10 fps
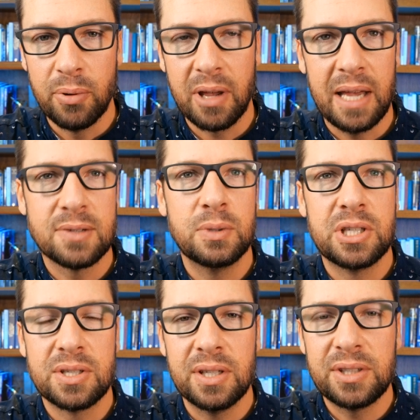case, which
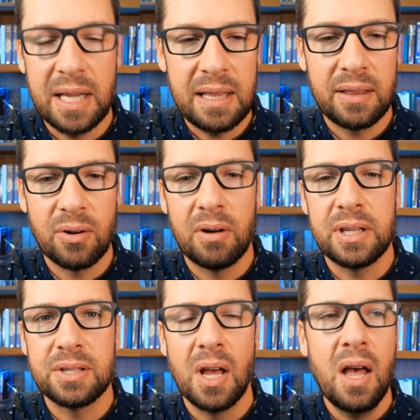is to say that there are
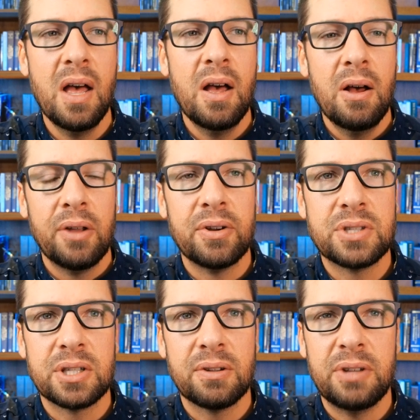these
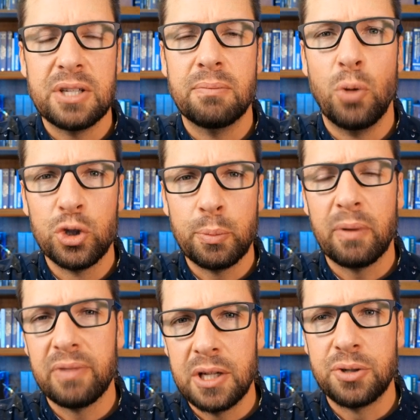multiple
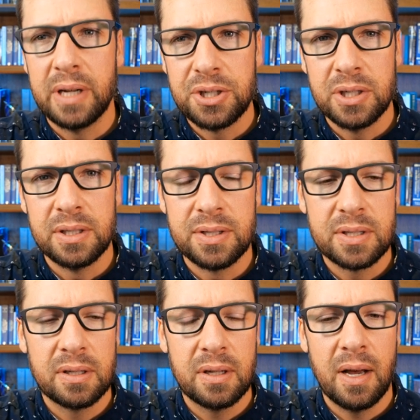flood
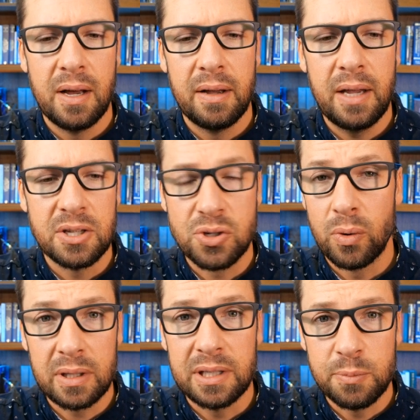traditions,
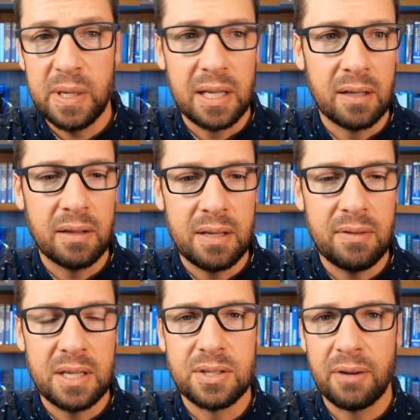historically speaking,
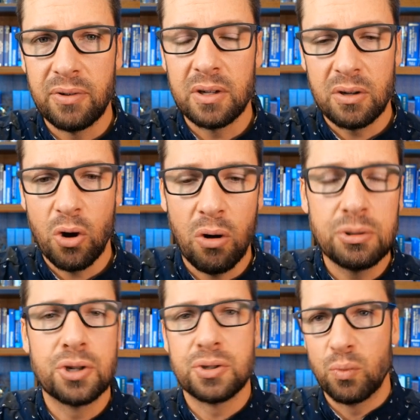these different
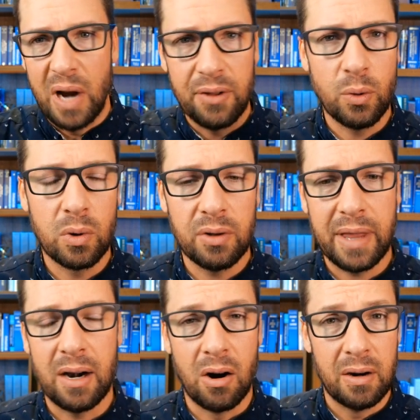cultures around the world
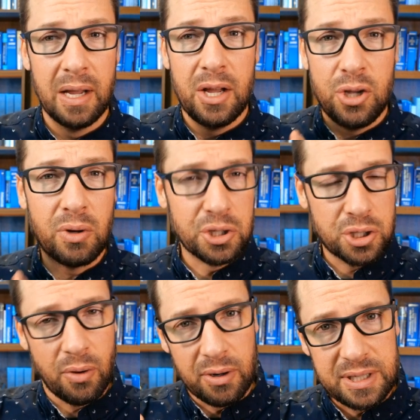that are, you can
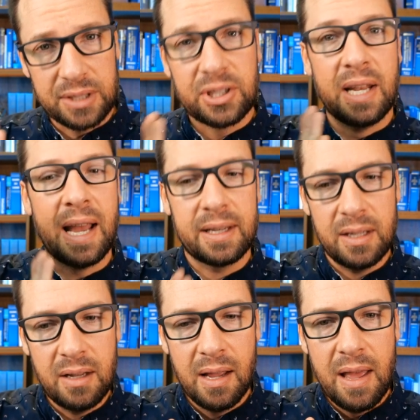show they're
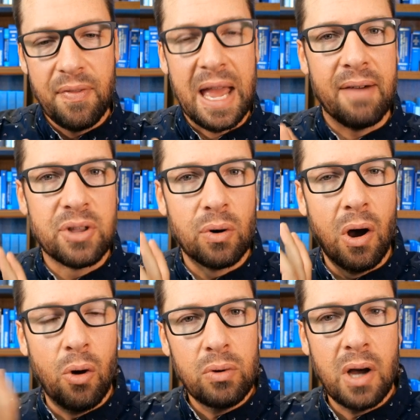disconnected. They have their
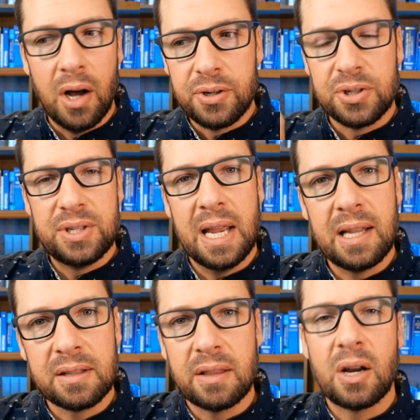own
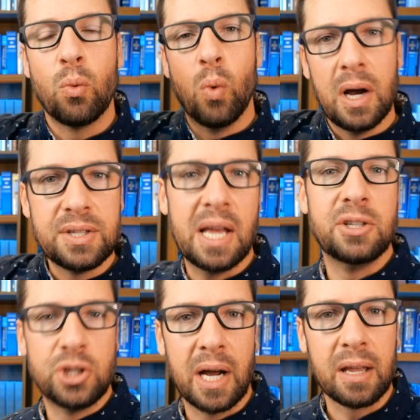understanding that there was a
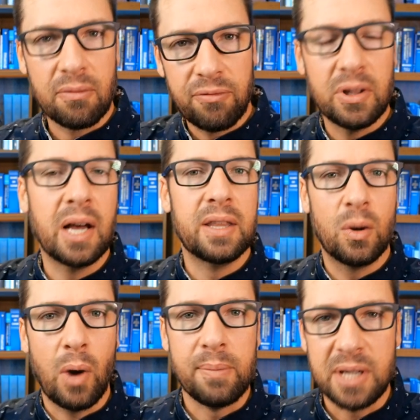giant flood that
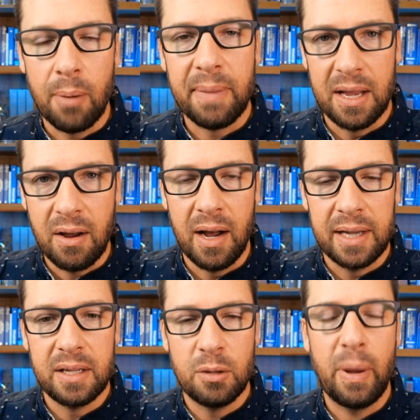wiped out
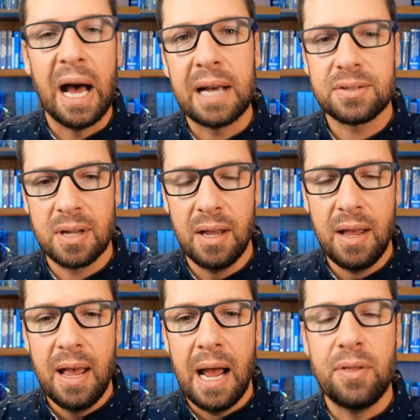mankind in the past.
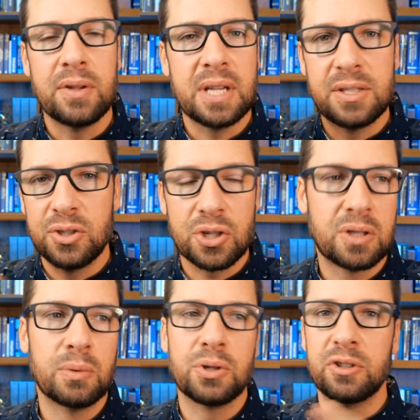And this isn't just
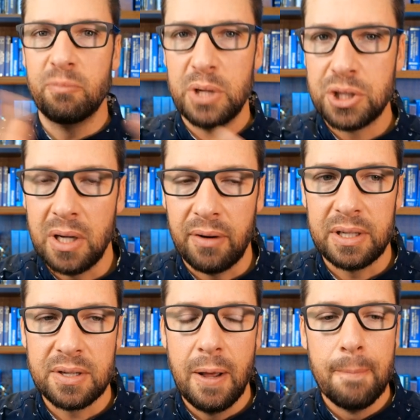the result of
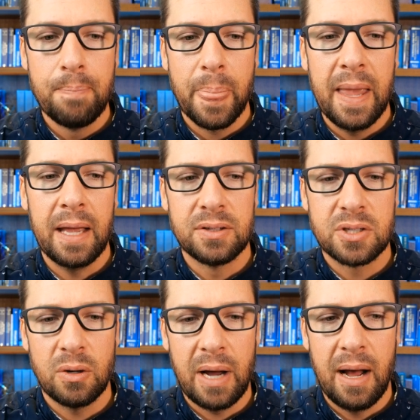missionaries. And
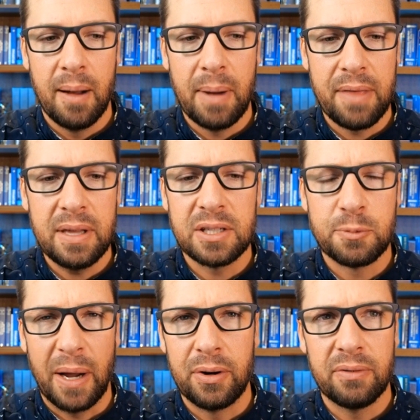so I think
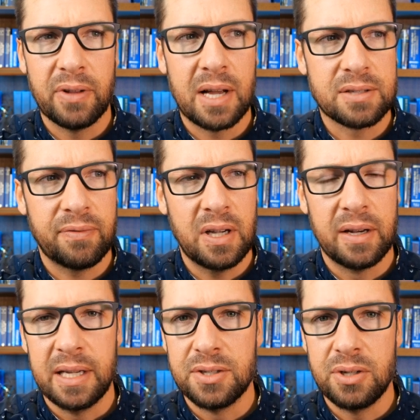Inspiring Philosophy on
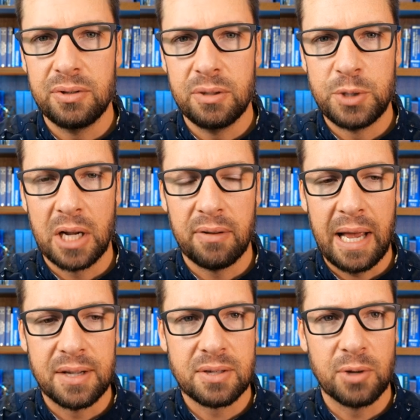his YouTube channel
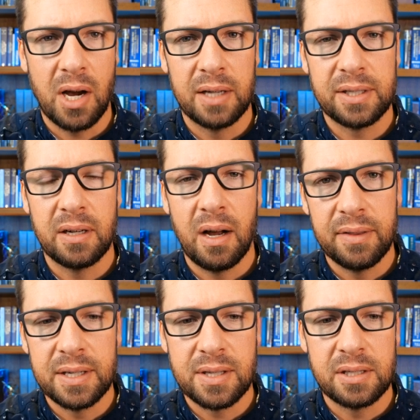has some content on
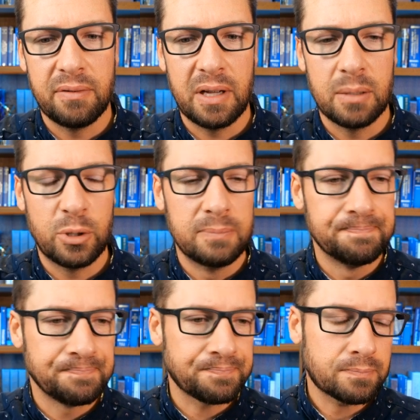this that's available,
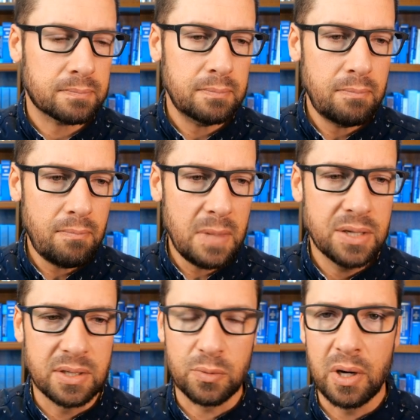
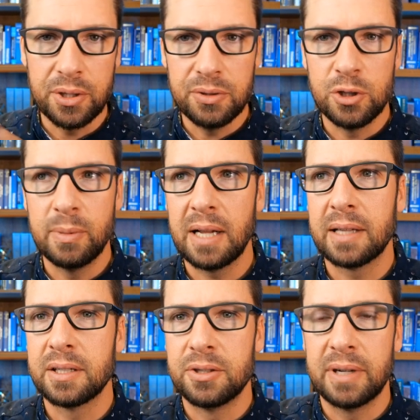since we're on YouTube, and I
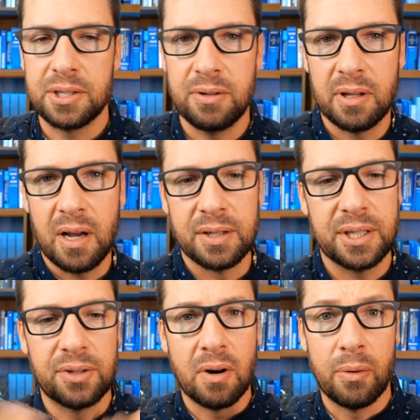like to direct you to the
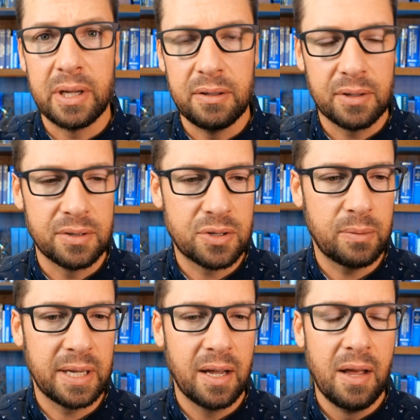content you're already consuming.